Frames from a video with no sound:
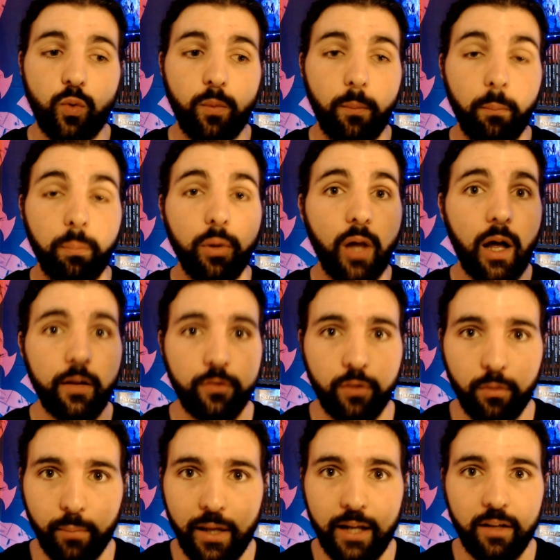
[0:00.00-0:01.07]

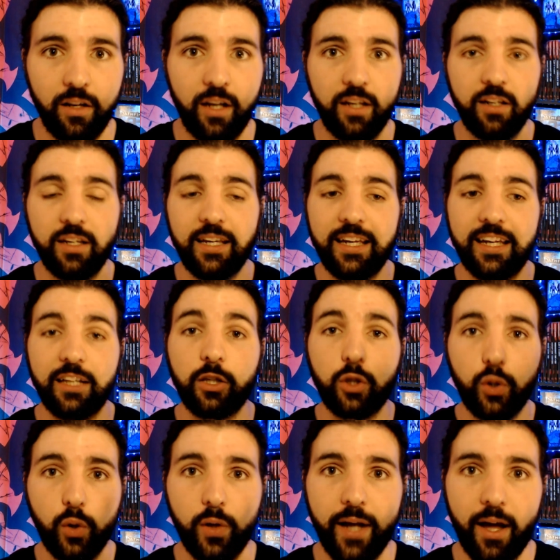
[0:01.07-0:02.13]
blossom, and he can
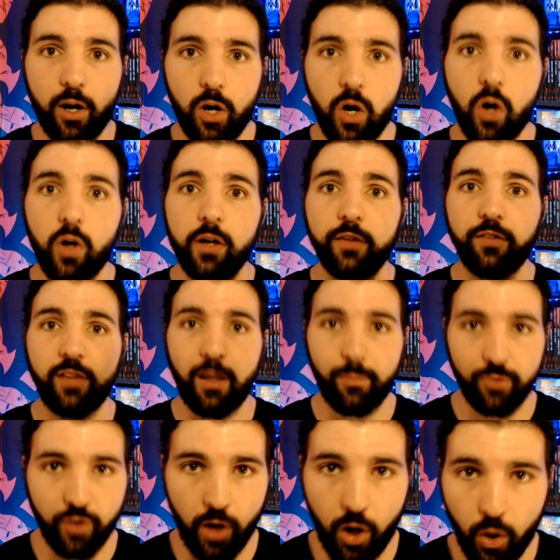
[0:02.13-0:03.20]
learn how to harness them,
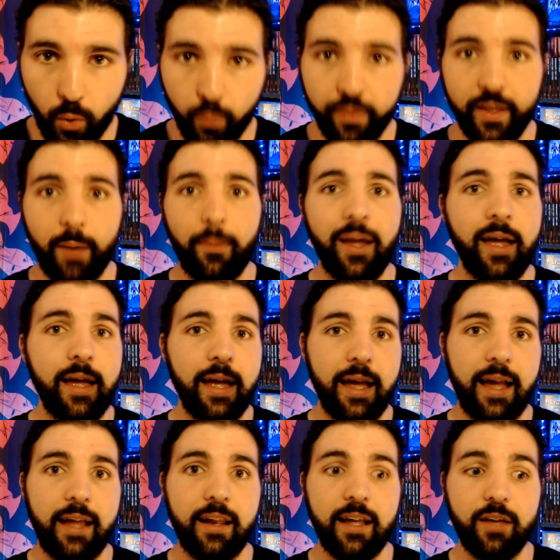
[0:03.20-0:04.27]
to hone them,
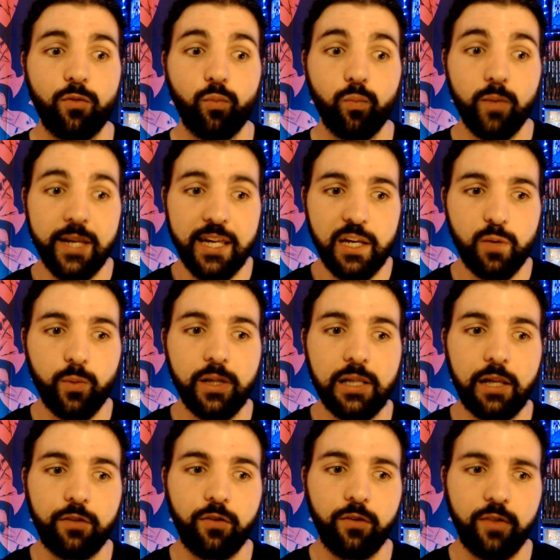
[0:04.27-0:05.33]
and he
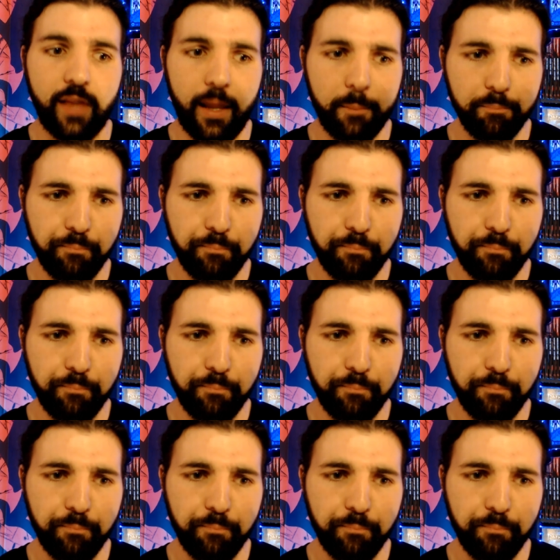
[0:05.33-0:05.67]
realizes that